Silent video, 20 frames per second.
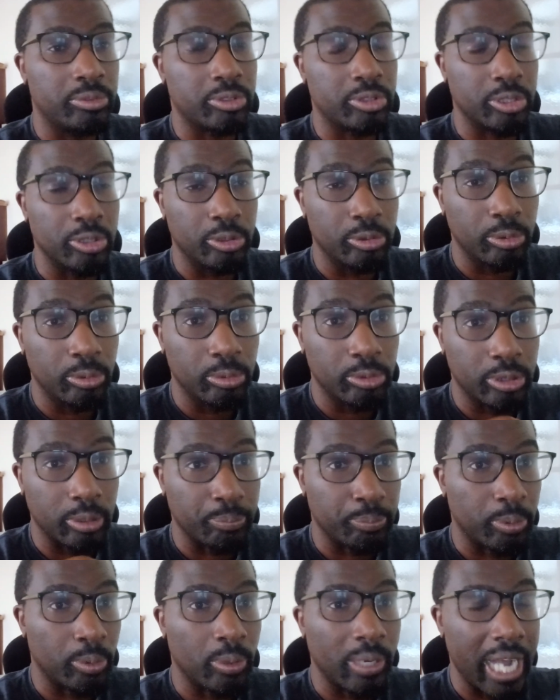to
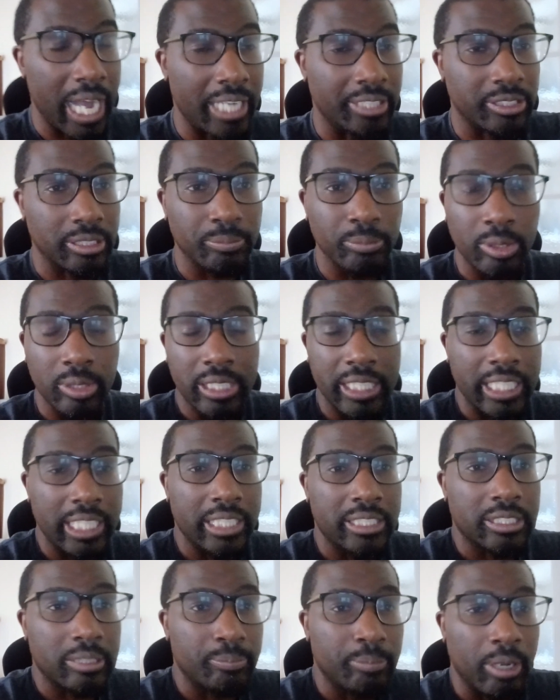support Ange. I'm not here
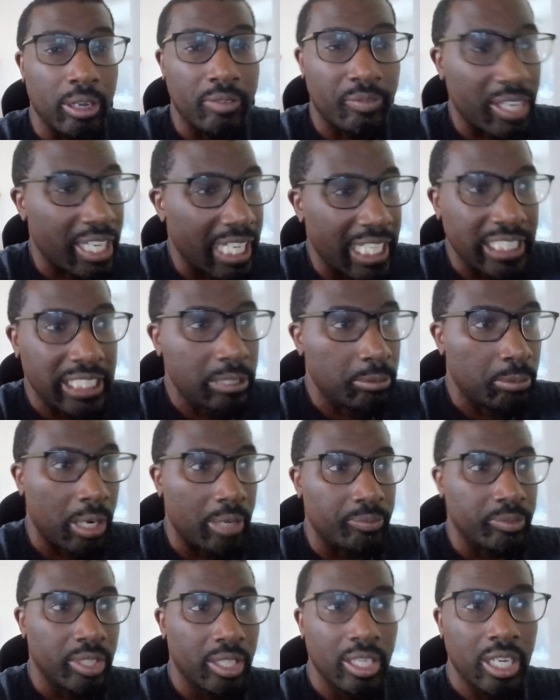to motivate anyone.